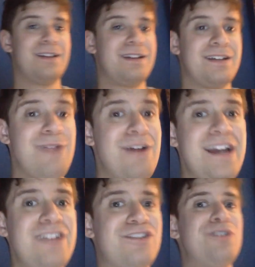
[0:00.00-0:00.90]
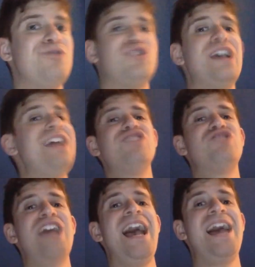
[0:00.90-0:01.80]
Get ready to change the
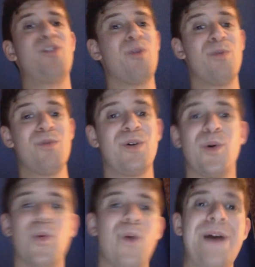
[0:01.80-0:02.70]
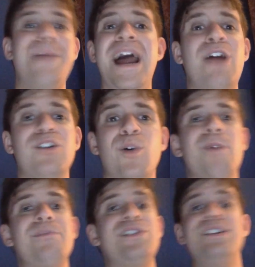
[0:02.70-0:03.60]
channel when Baron
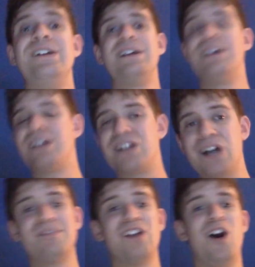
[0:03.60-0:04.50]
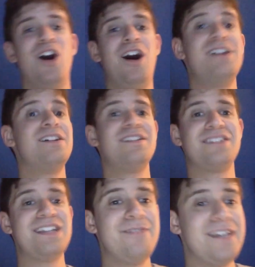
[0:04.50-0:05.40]
Corbin comes on
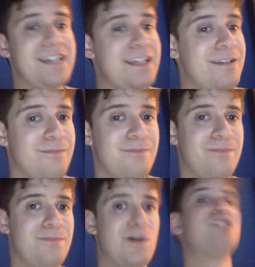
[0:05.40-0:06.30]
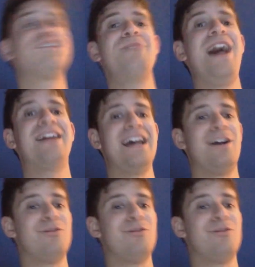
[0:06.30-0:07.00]
TV on SmackDown.